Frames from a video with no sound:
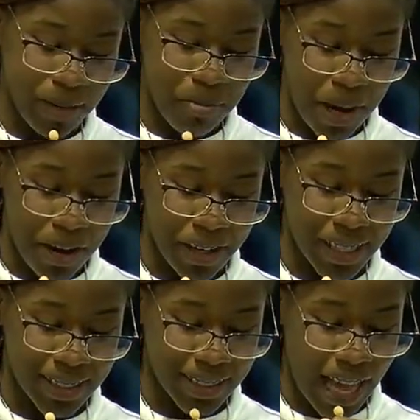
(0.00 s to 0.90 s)

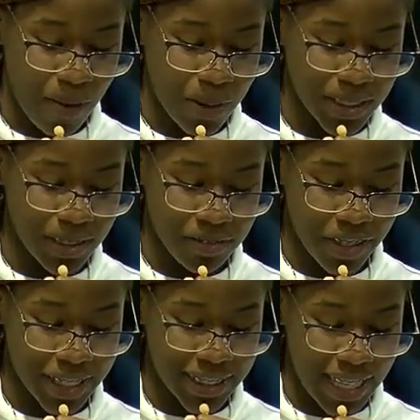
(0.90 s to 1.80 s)
example of how a
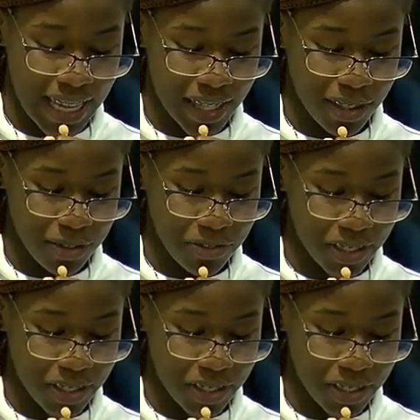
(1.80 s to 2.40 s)
student athlete can be